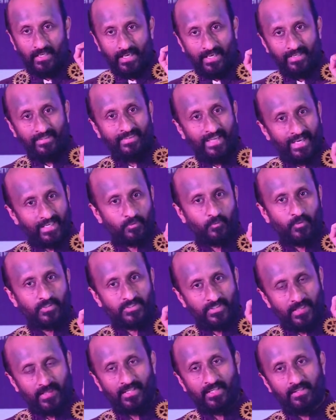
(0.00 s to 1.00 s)
And that was
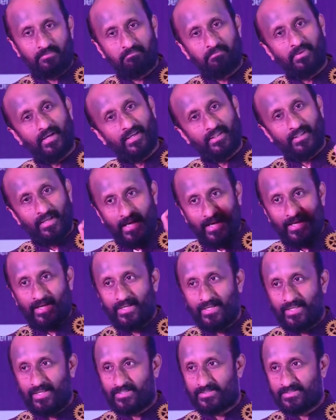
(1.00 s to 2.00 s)
taken up by the RA
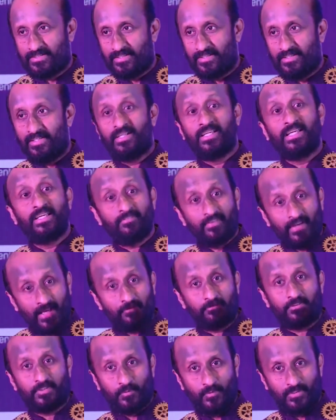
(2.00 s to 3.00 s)
director even
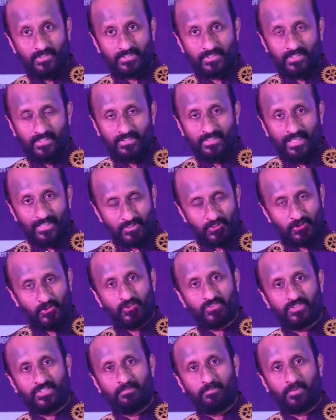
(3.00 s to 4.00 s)
afterwards. That
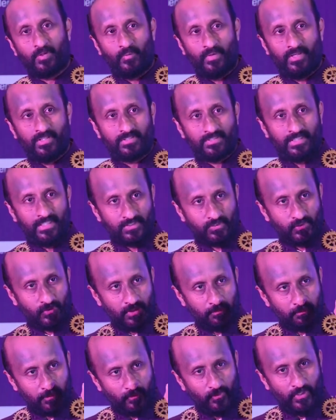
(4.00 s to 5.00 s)
shows the Providence, that shows
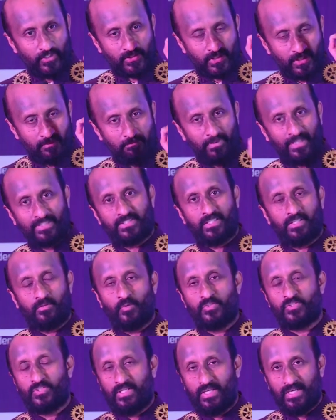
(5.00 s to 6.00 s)
the providential blessing
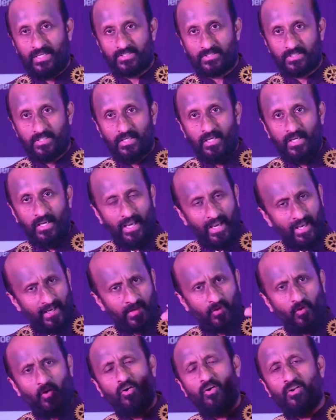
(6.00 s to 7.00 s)
which he has. And
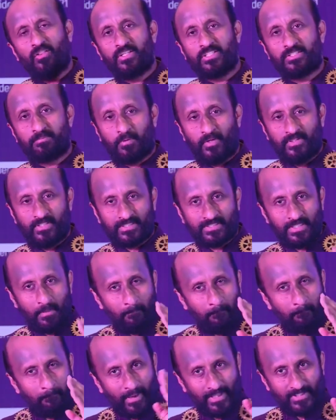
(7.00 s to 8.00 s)
all these projects, the
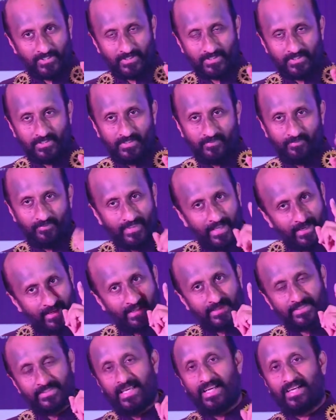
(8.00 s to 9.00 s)
plus, that
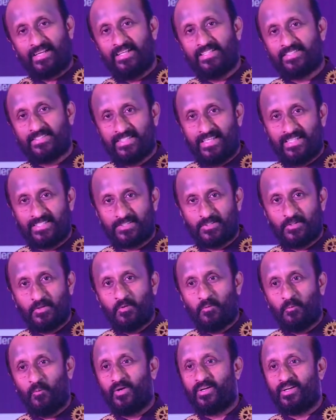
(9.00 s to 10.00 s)
exactly says
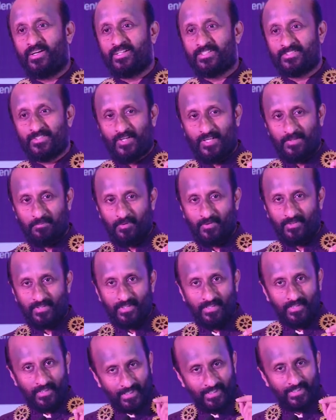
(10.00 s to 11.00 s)
what it is all about.
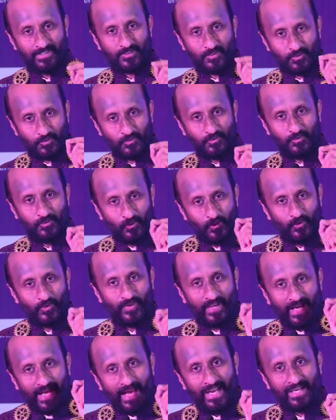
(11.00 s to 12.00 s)
He is going
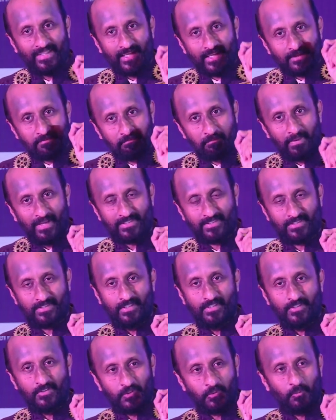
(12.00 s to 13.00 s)
to add that plus
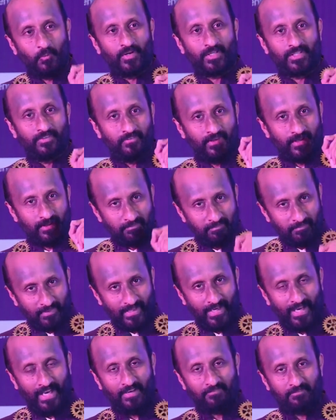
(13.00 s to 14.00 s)
to whatever
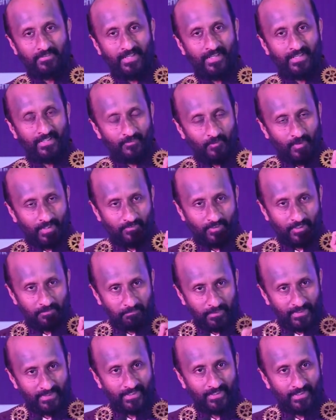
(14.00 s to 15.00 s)
I have done, whatever
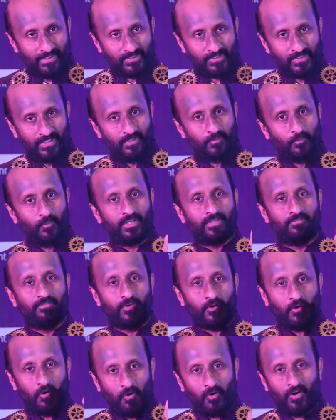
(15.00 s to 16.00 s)
Pati has done,
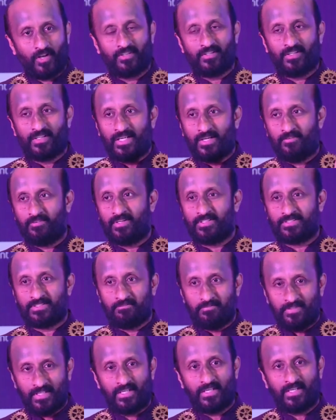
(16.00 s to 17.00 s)
whatever all other governors
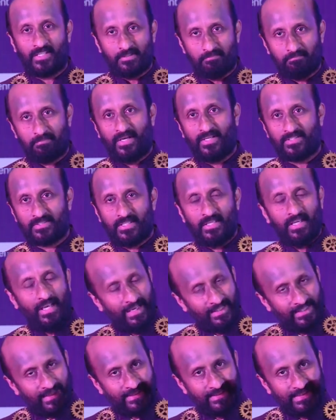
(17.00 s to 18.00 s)
have done in the past.
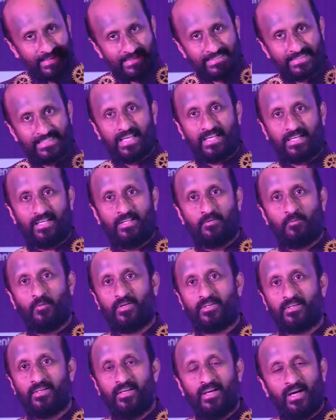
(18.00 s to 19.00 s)
And that is exactly
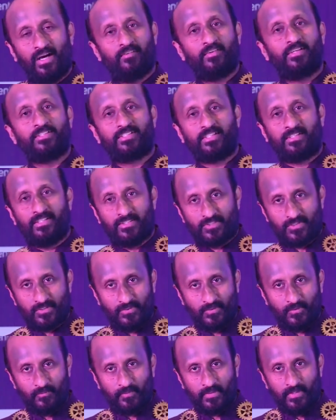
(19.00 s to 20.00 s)
what our district has to
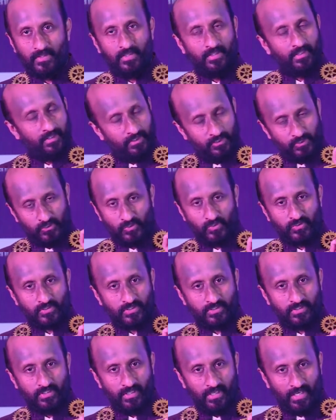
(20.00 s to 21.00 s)
go.
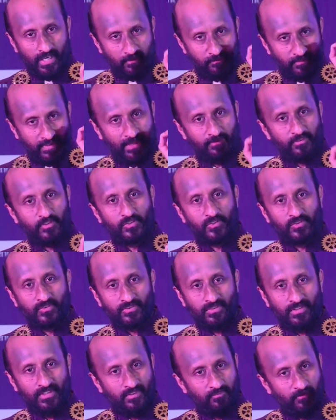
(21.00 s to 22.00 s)
Jose, I'm there with you
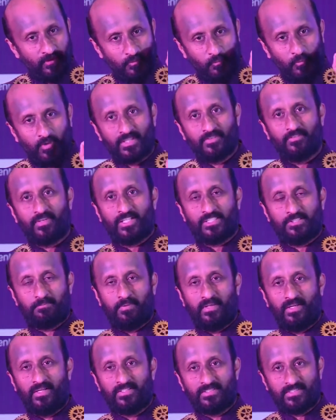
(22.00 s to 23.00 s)
with whatever
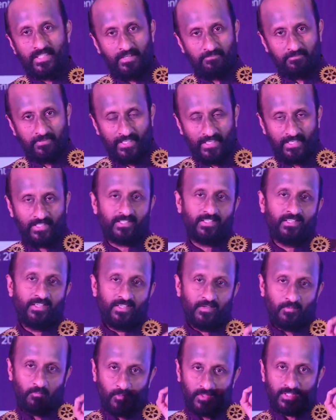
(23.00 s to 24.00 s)
experience I have gained,
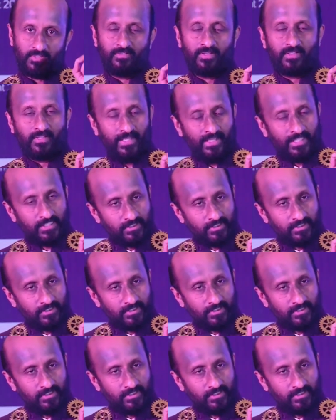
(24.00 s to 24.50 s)
whatever